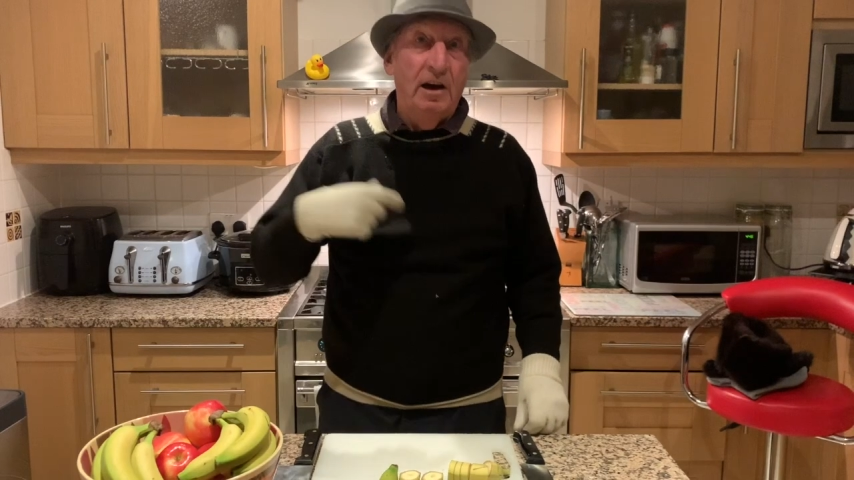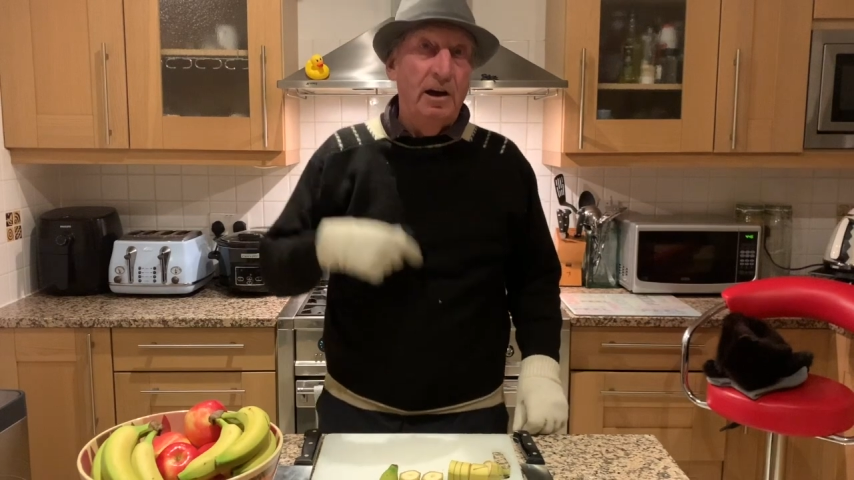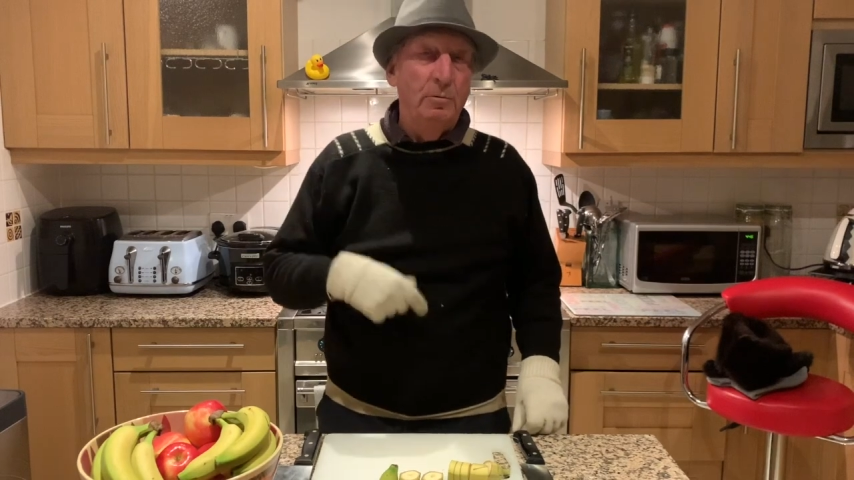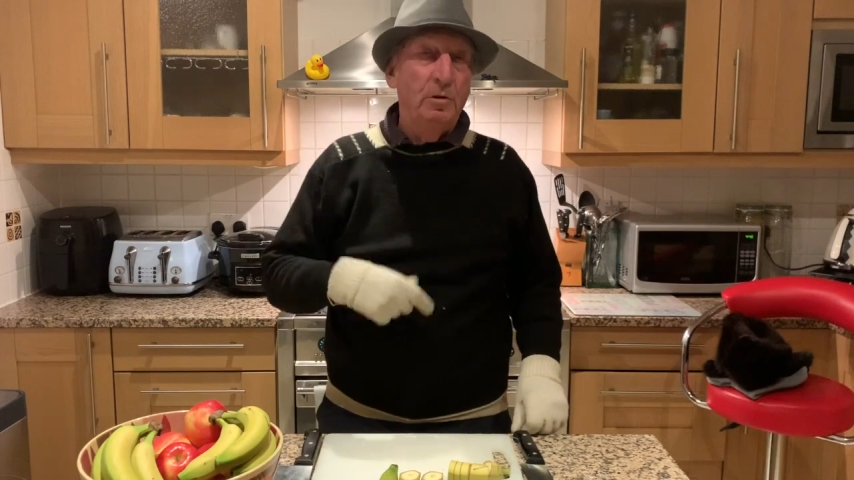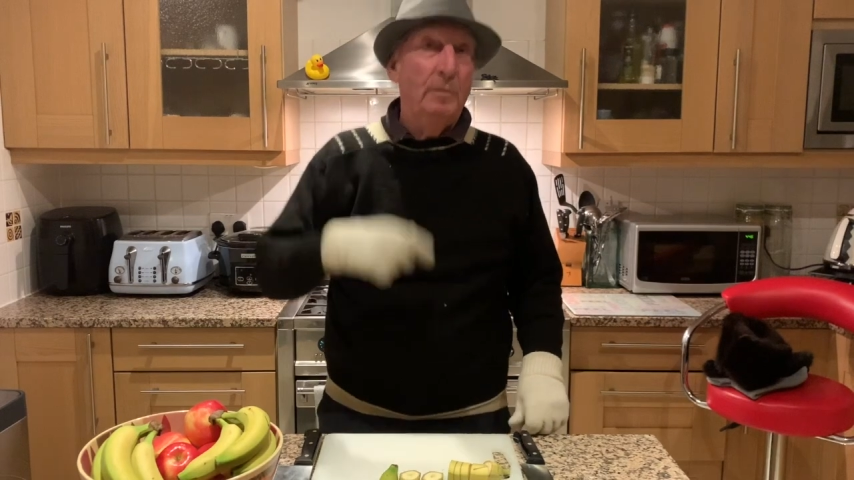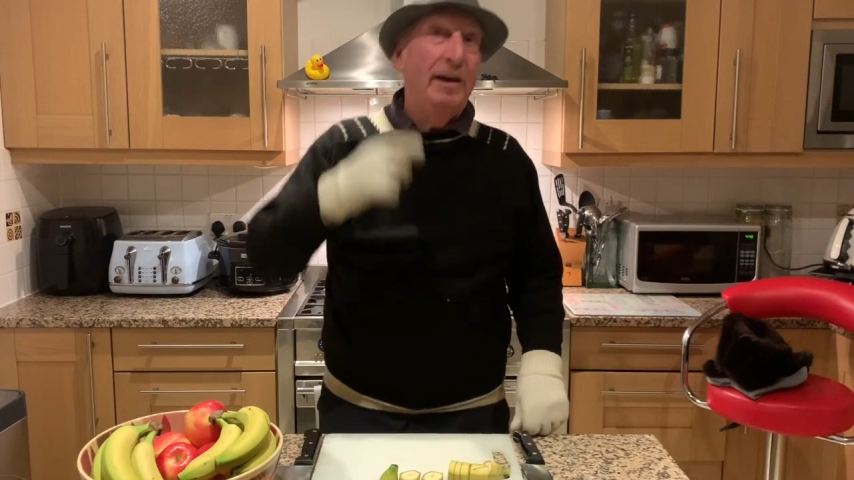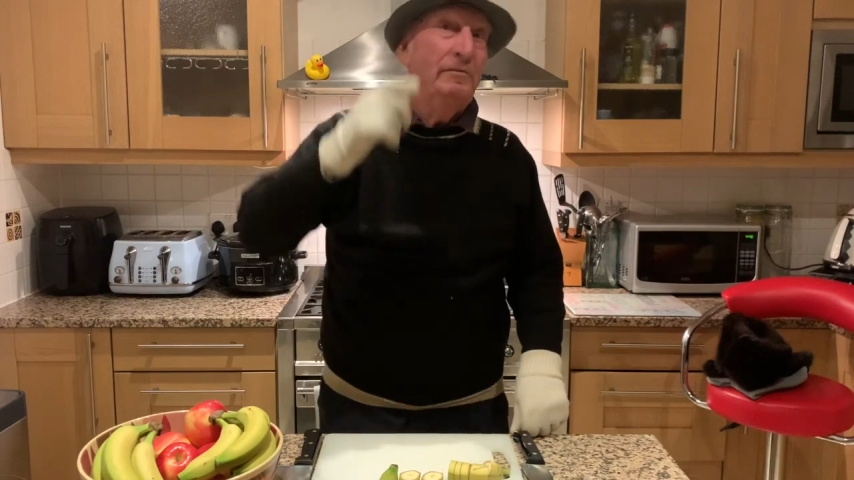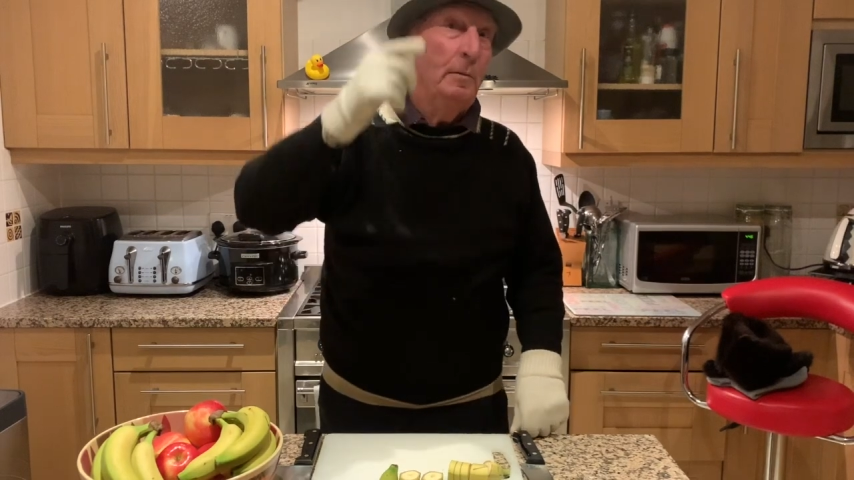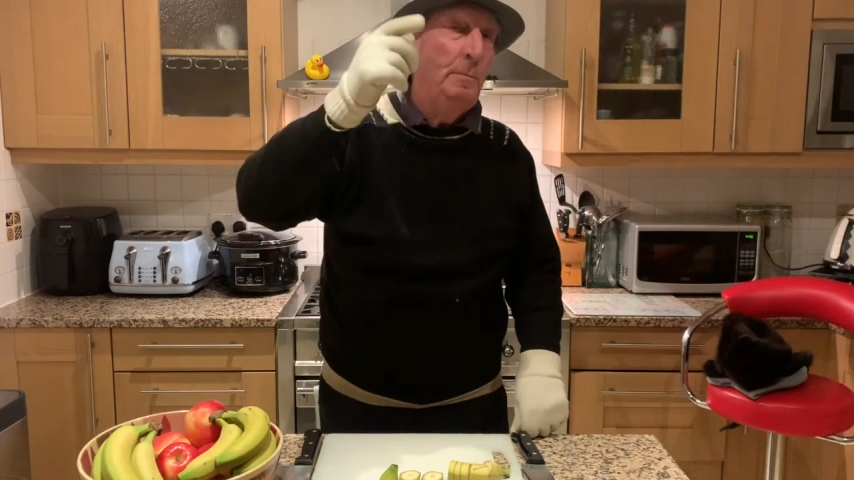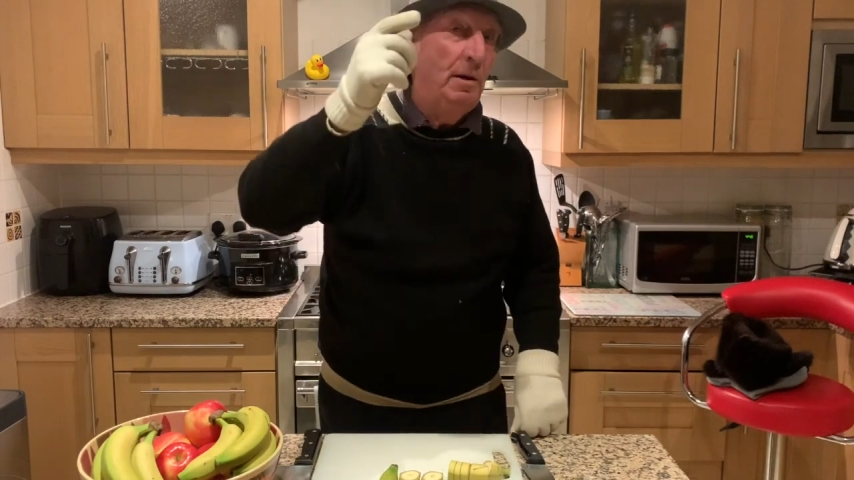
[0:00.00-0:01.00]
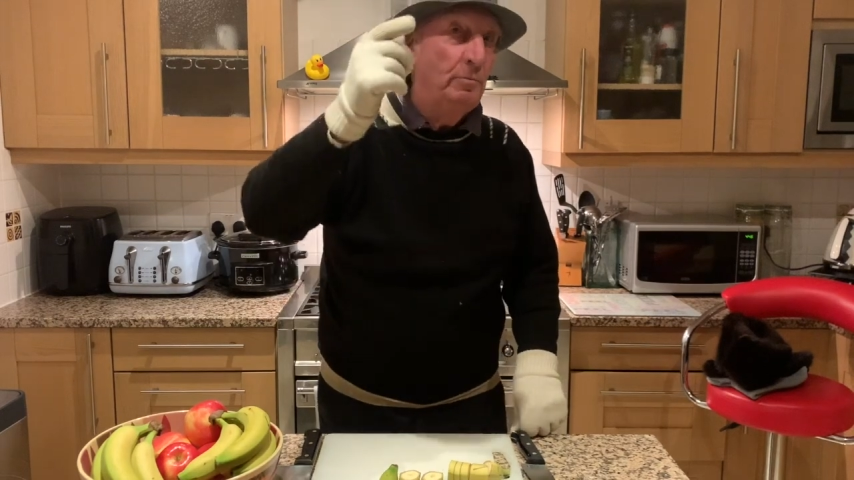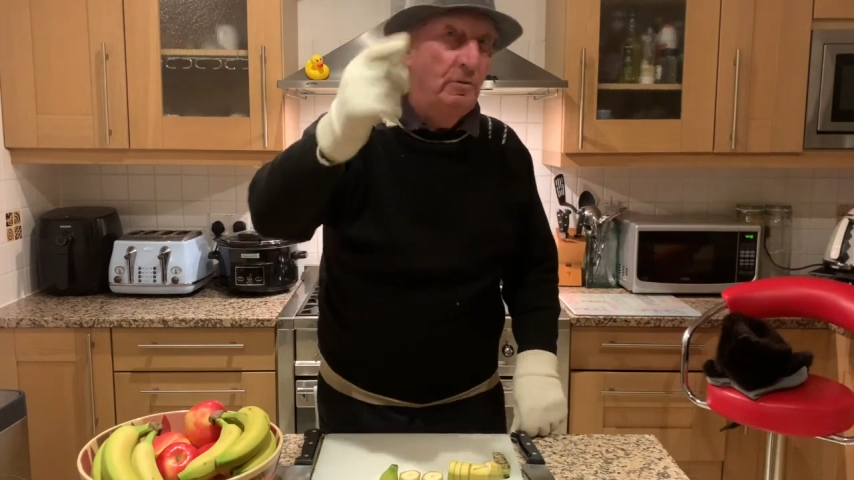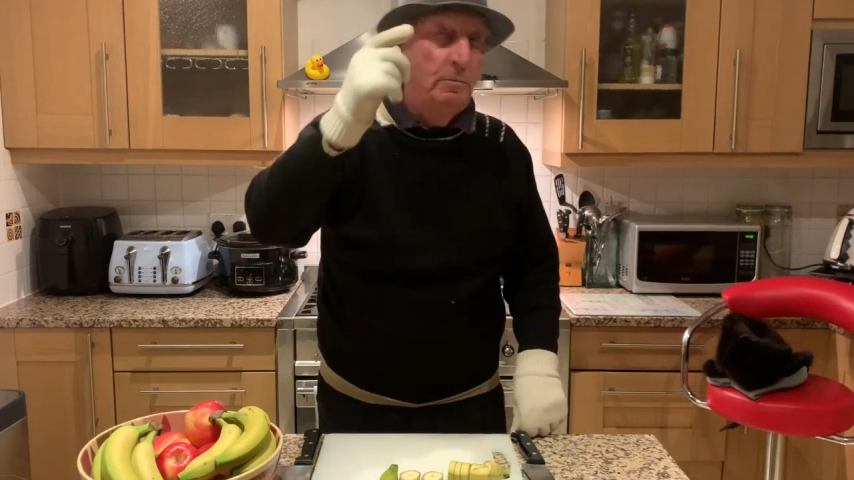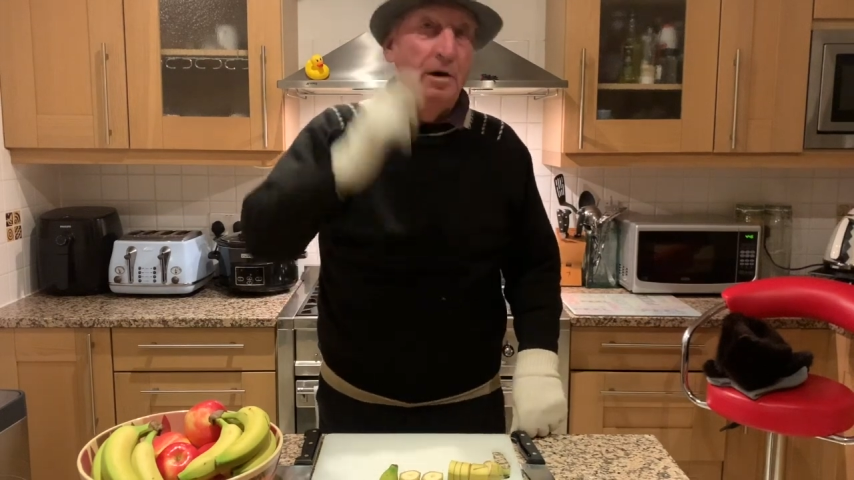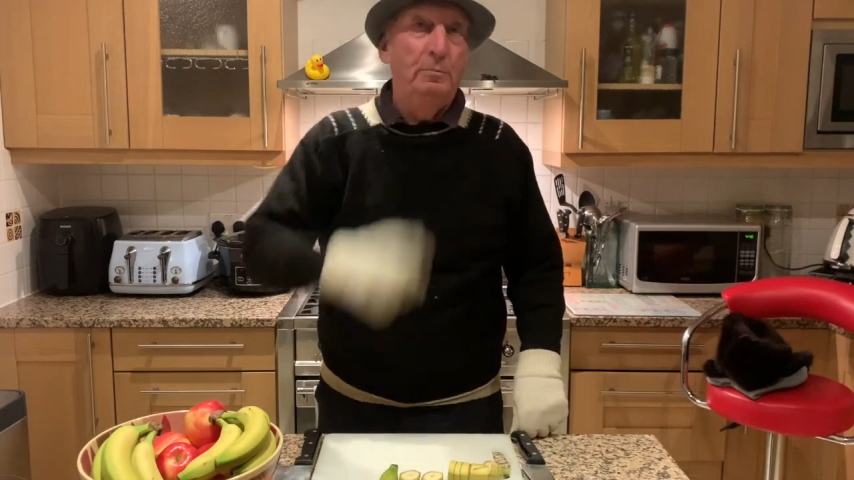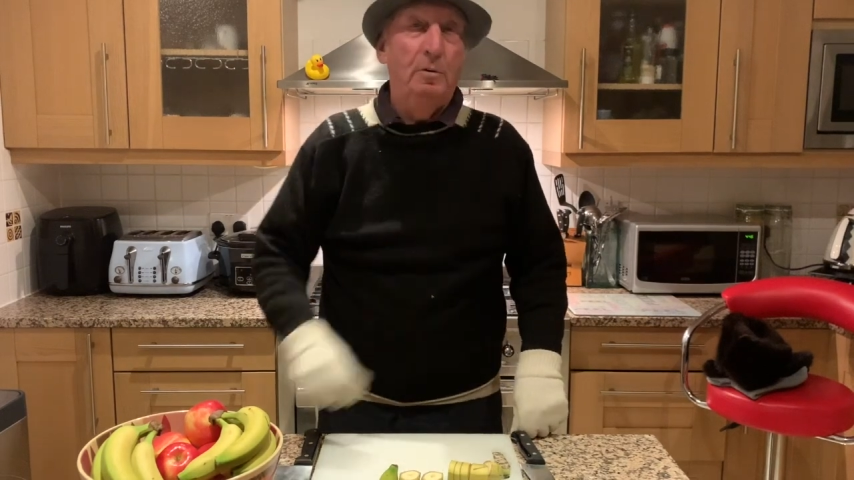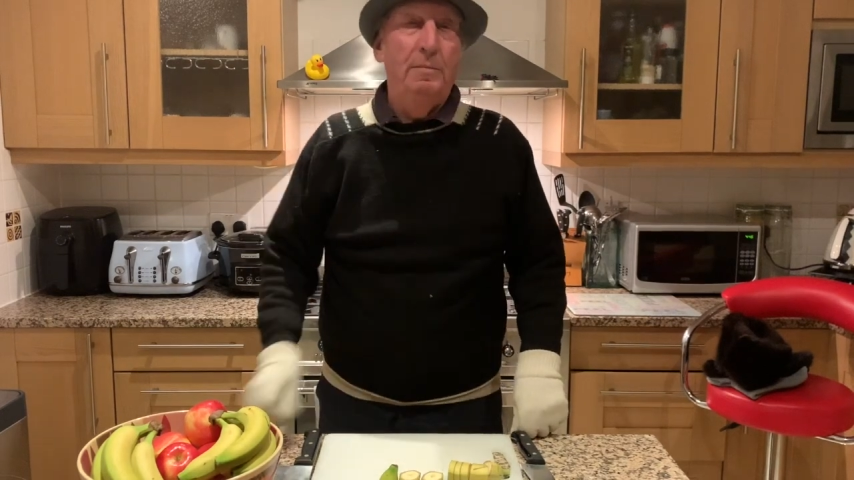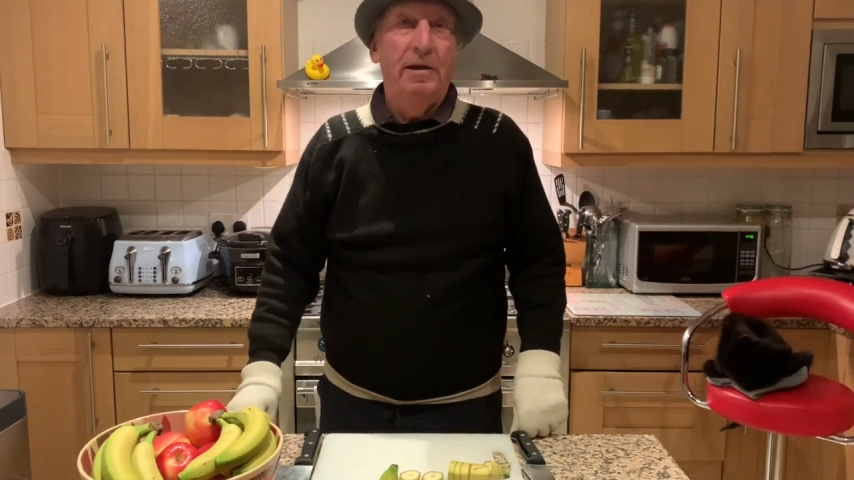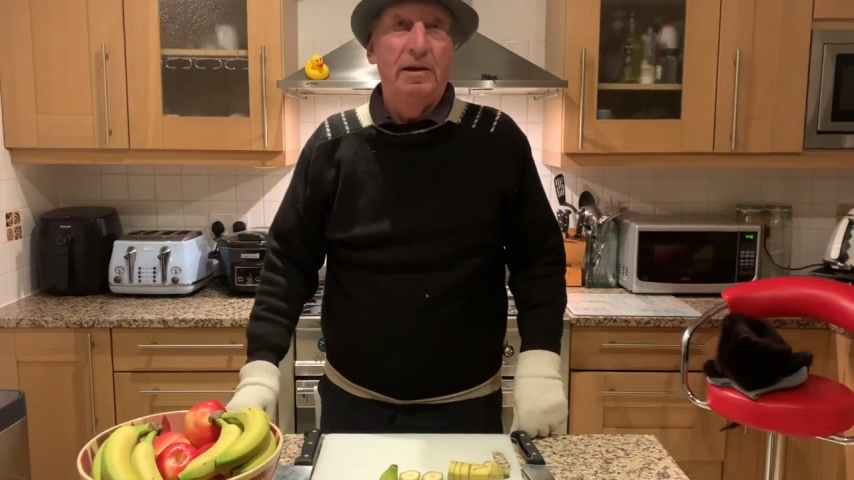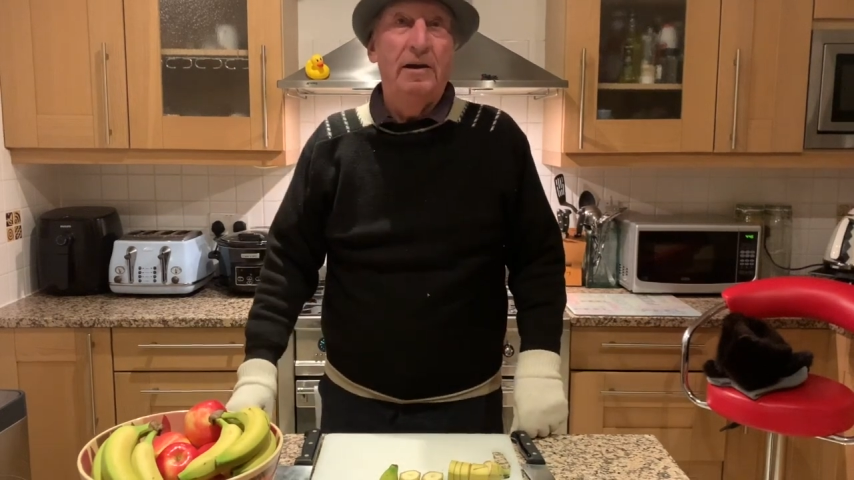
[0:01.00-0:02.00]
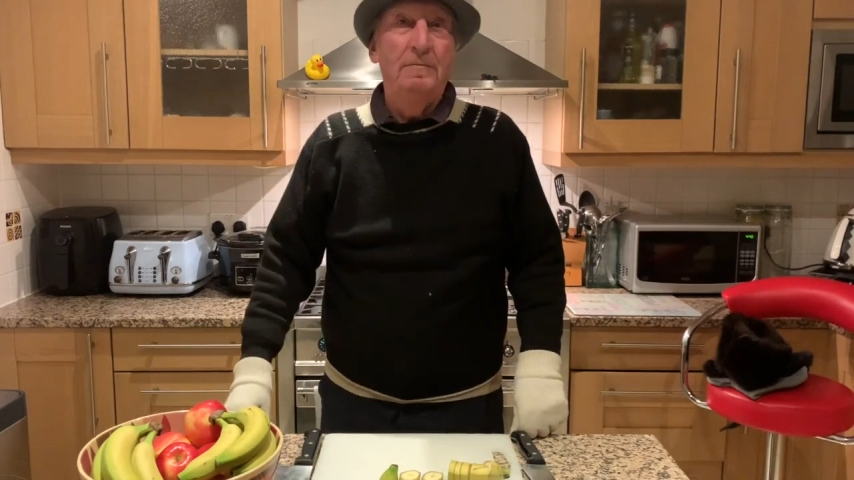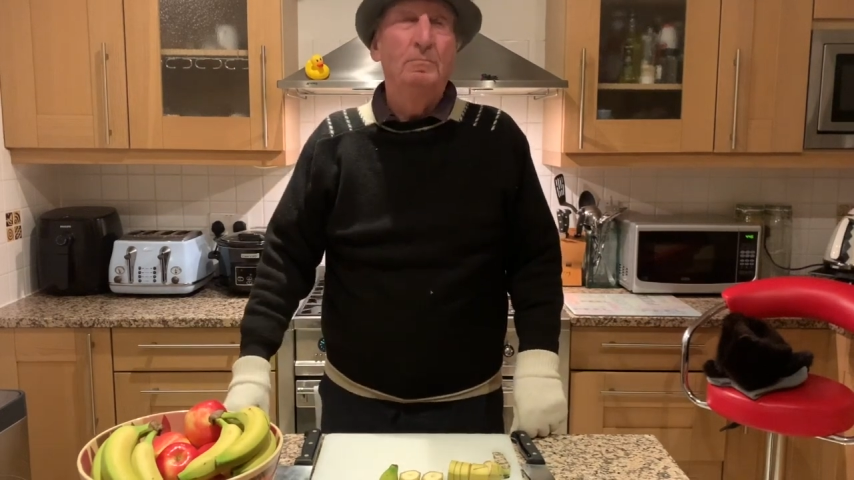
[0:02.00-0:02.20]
I will have a bet with my bookmaker.